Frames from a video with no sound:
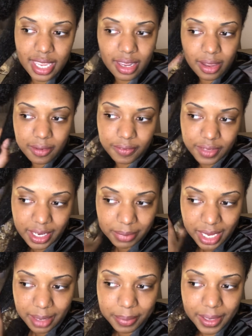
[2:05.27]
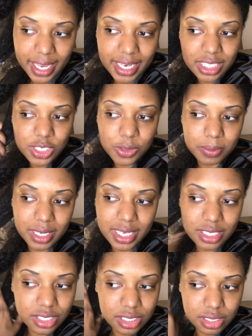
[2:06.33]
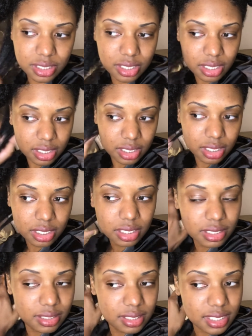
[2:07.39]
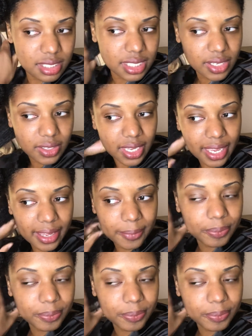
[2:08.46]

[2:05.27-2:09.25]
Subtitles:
hopefully I'm not applying too much. So yeah,